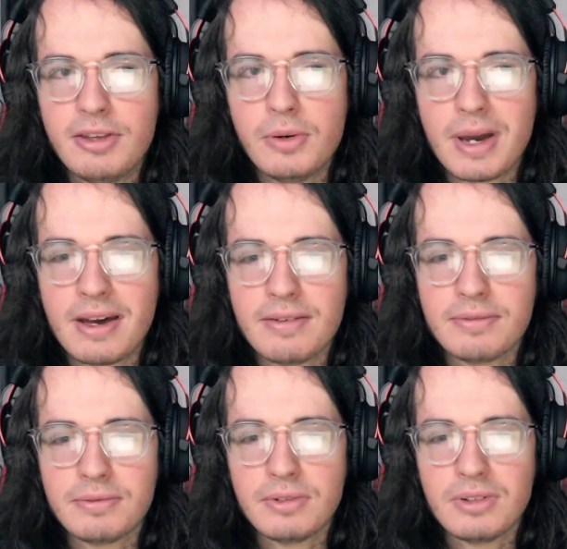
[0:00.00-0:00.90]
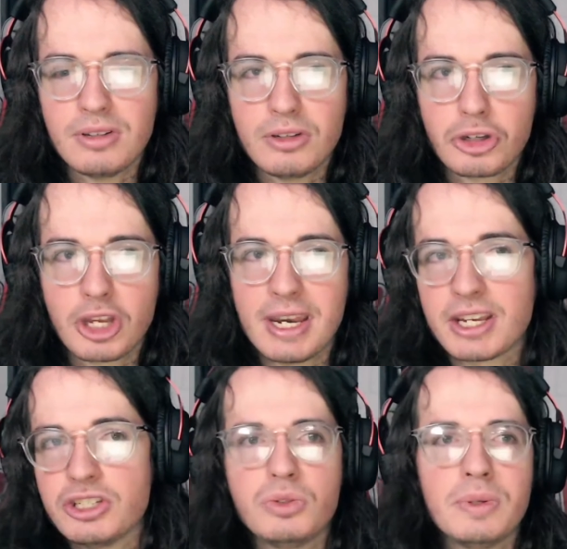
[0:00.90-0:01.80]
you have
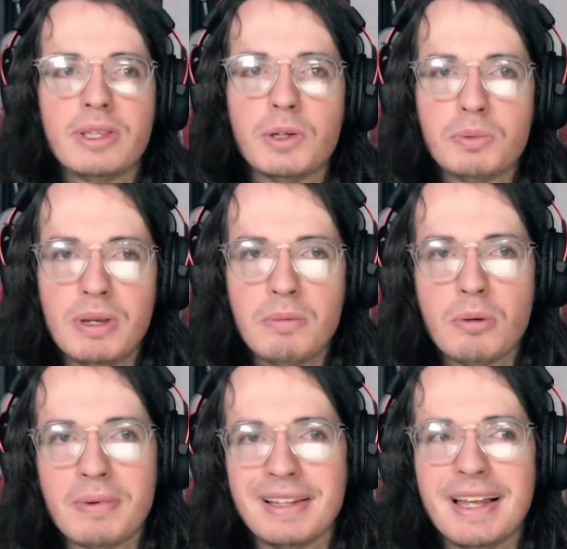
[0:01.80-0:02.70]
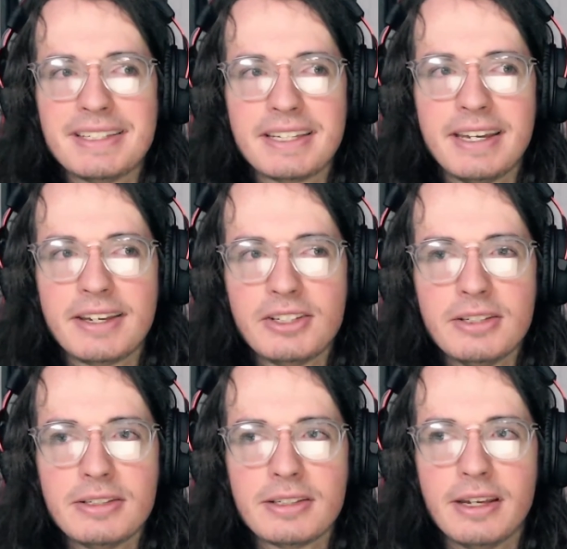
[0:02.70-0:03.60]
connections with those people but less
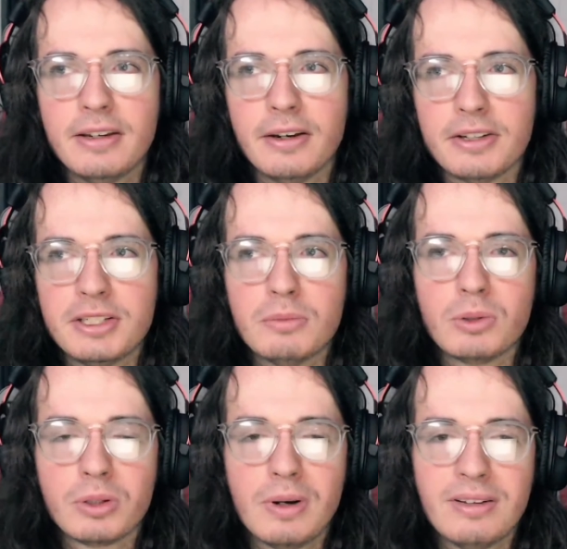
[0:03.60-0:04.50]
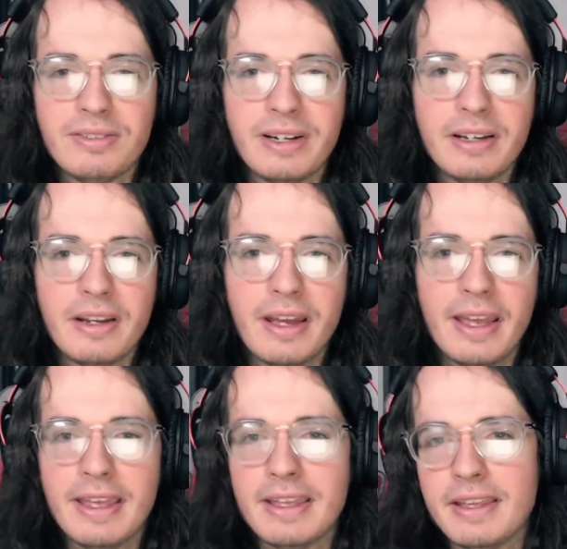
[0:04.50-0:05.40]
connections and you're still more qualified,
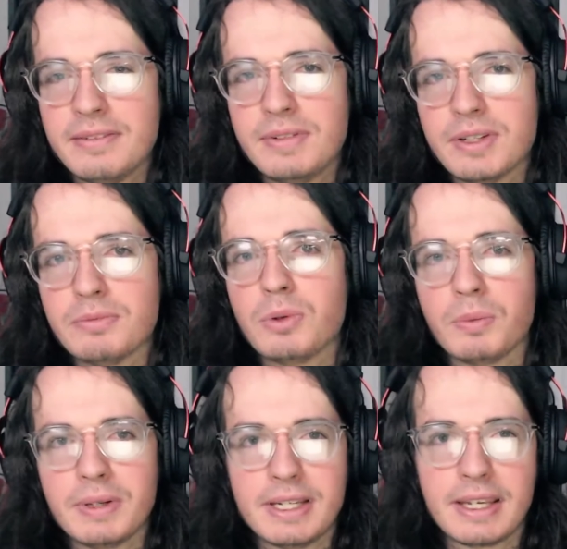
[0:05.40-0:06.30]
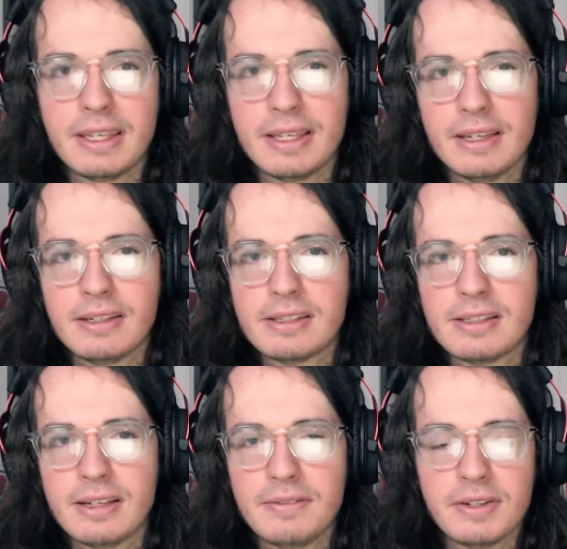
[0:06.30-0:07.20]
it feels more ridiculous.
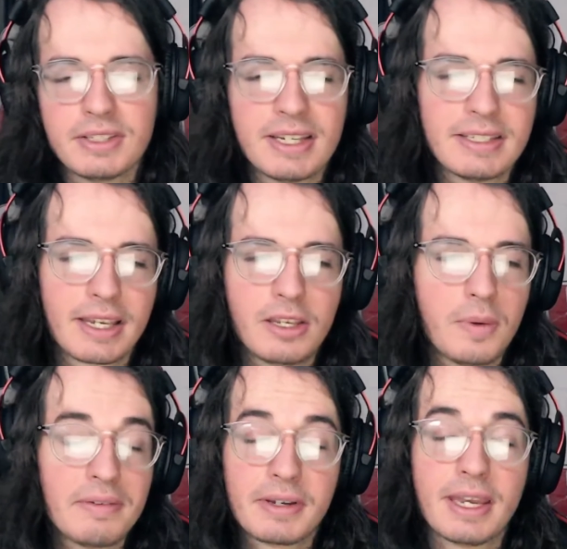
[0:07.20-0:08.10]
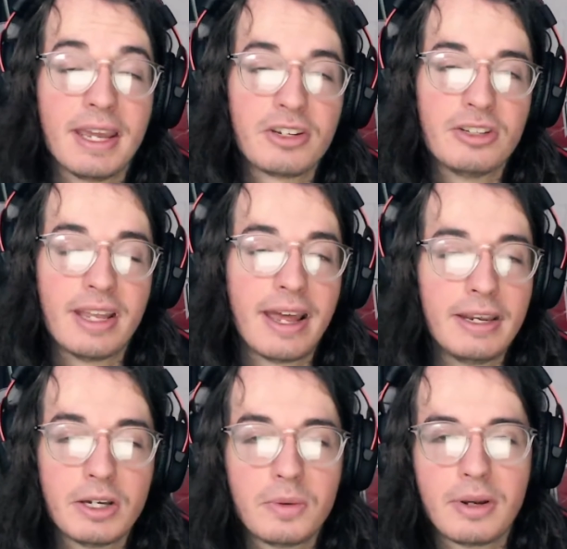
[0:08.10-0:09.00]
It feels less like you have a connection that I
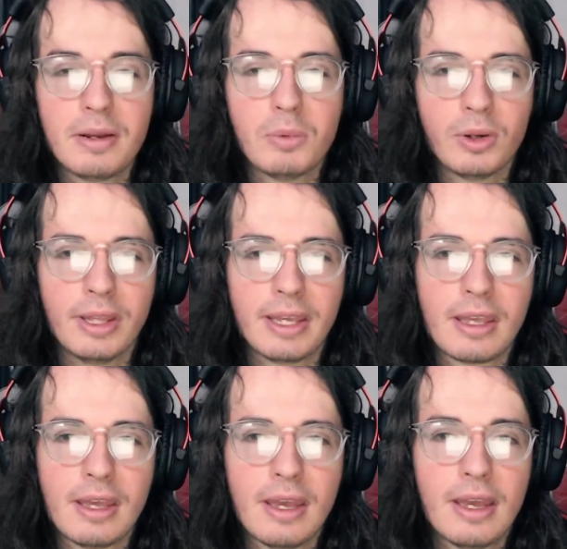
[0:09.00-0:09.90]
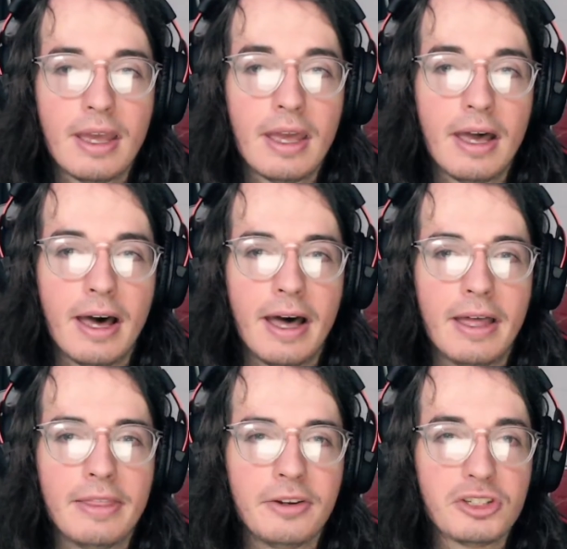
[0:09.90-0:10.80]
don't, and more like
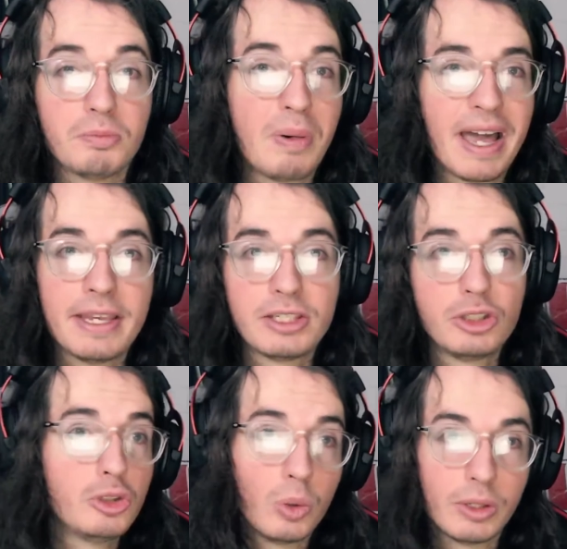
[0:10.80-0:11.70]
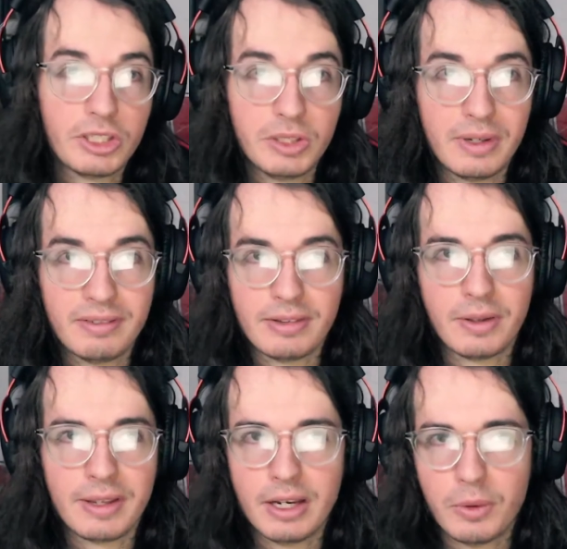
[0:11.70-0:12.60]
they're just biased towards you, even though
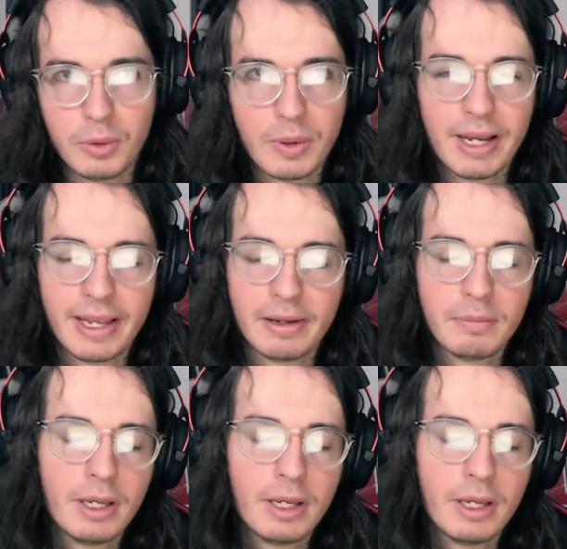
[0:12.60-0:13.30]
they know who I am.